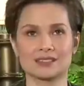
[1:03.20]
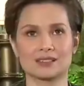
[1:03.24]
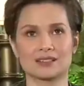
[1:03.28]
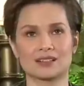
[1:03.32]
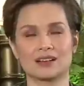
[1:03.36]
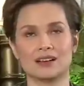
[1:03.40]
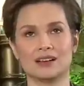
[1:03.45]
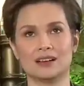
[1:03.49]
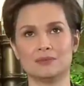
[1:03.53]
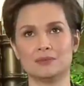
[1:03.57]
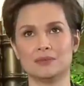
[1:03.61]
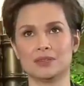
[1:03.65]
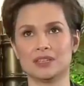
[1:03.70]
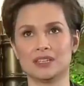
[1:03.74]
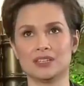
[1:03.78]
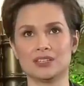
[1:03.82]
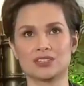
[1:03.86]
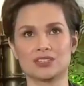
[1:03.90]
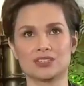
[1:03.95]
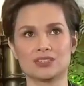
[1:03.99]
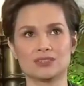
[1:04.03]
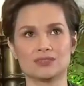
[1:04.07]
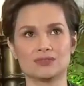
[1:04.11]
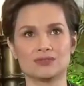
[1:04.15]
a
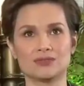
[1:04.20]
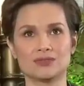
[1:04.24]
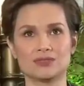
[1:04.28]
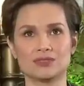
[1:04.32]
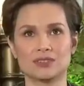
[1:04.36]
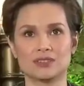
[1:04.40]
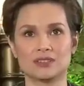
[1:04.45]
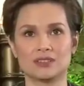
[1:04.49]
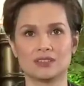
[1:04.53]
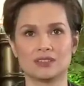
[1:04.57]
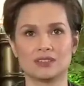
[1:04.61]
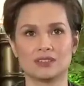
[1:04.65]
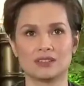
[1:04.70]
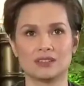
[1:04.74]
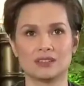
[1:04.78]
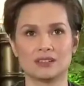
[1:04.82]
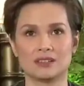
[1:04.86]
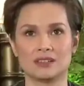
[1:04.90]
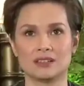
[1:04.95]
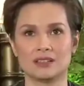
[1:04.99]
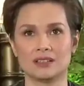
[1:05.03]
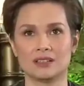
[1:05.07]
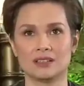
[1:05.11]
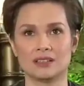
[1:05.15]
combination of
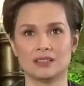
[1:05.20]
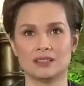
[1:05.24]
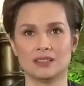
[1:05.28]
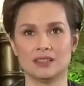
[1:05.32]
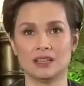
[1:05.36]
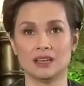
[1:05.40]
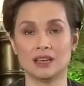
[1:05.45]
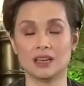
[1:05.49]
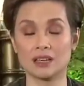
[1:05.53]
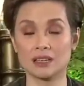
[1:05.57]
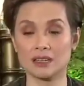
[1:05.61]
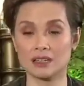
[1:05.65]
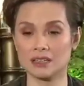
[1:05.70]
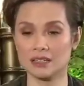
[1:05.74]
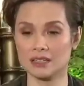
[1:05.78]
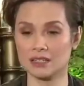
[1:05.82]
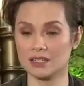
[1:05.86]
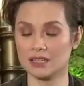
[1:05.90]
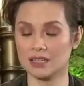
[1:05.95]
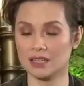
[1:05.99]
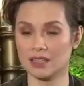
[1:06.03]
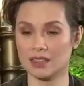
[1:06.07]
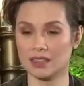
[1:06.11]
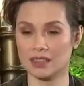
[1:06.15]
luck, I